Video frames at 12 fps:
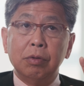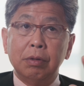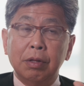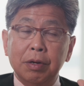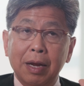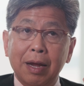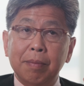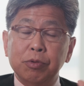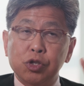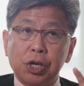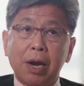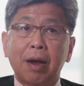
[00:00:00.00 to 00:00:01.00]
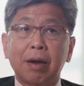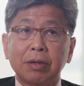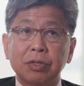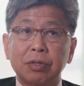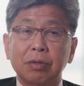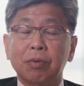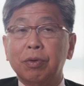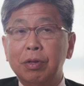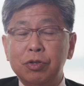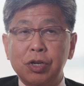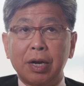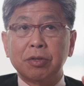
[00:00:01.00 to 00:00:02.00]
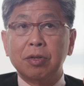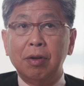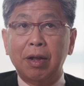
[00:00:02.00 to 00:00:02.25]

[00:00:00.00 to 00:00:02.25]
the name JAX or the Jackson